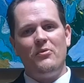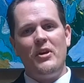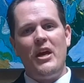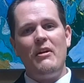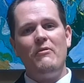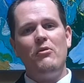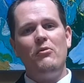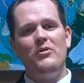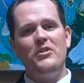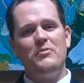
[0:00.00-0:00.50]
we
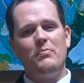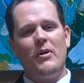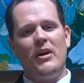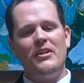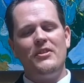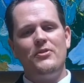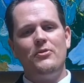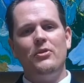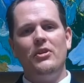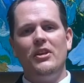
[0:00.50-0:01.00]
have a
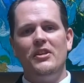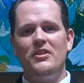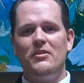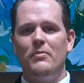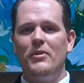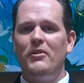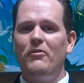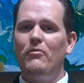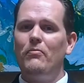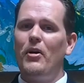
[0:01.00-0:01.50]
response to
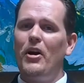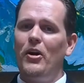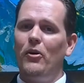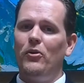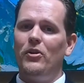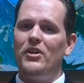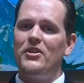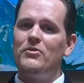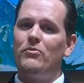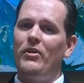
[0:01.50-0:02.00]
Elizabeth from
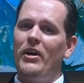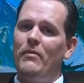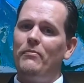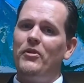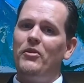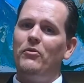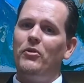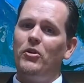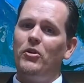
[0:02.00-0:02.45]
Iola's Ramthun